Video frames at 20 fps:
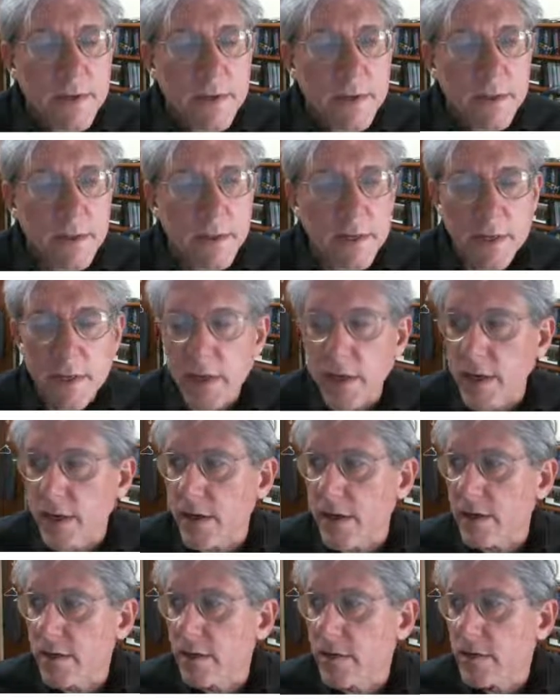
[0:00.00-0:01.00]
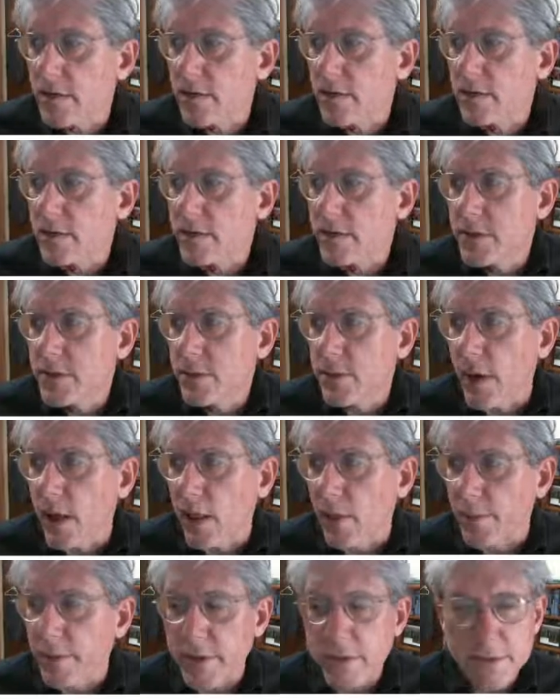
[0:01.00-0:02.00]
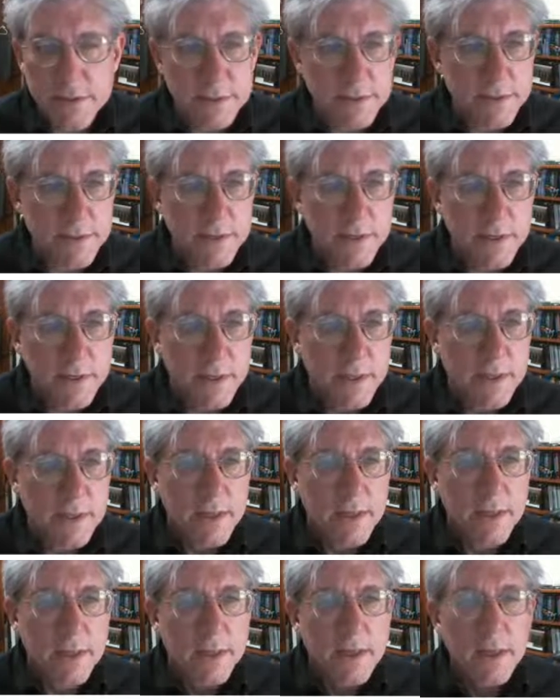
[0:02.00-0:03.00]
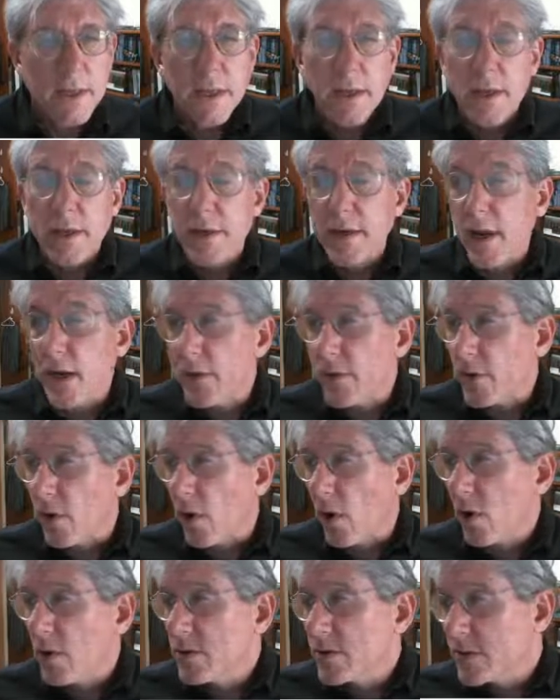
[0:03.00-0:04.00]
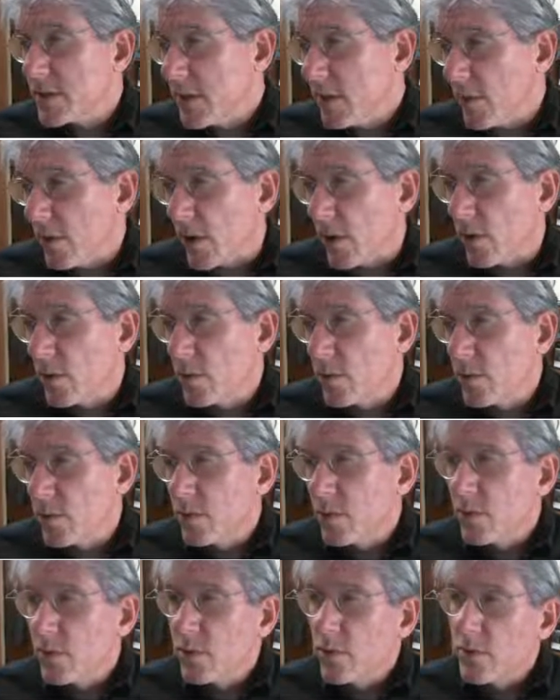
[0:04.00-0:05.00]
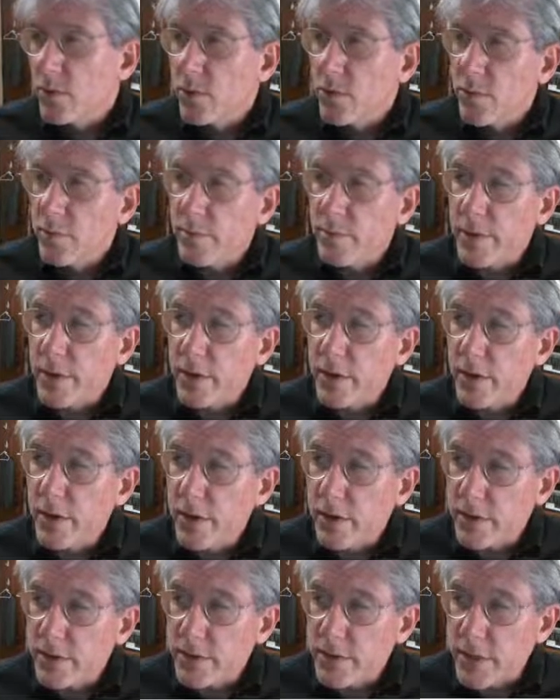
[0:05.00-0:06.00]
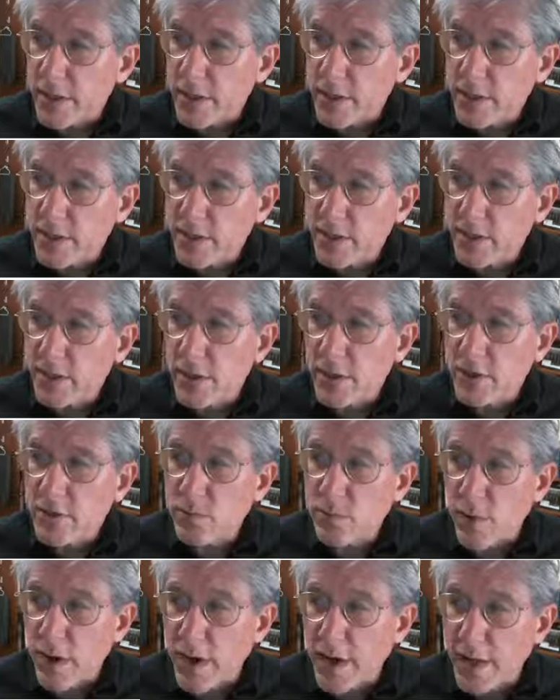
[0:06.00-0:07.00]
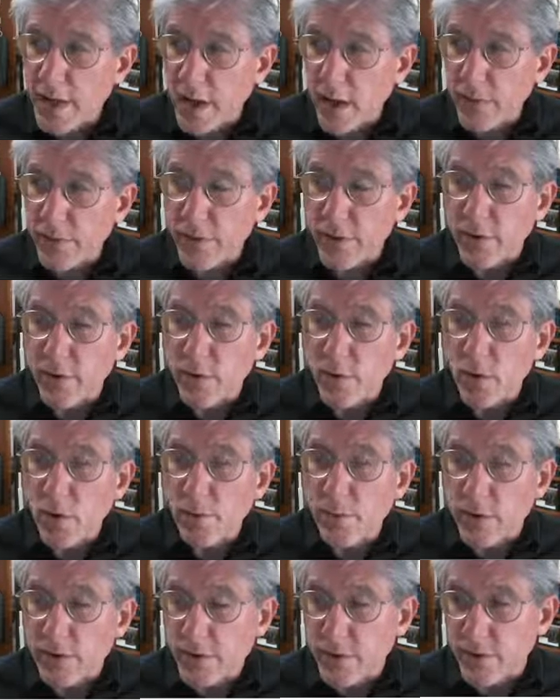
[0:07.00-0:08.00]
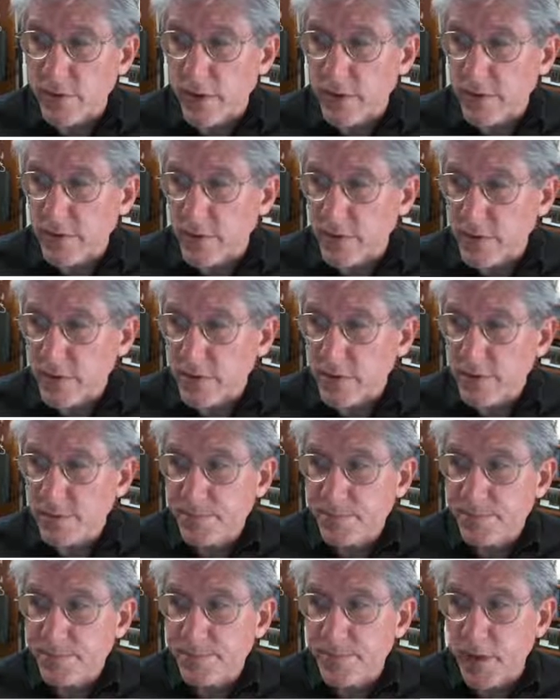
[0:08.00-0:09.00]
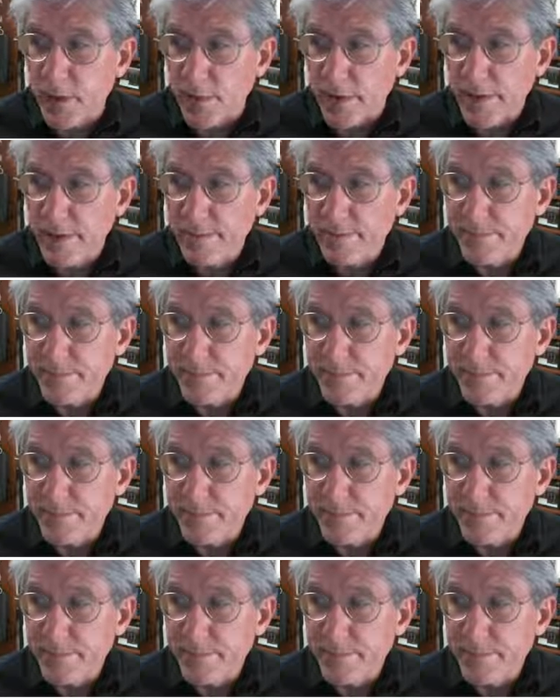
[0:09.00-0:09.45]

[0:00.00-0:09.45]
the 2 elements. Now they're all 0 because it's just writing out the normal stresses. All right?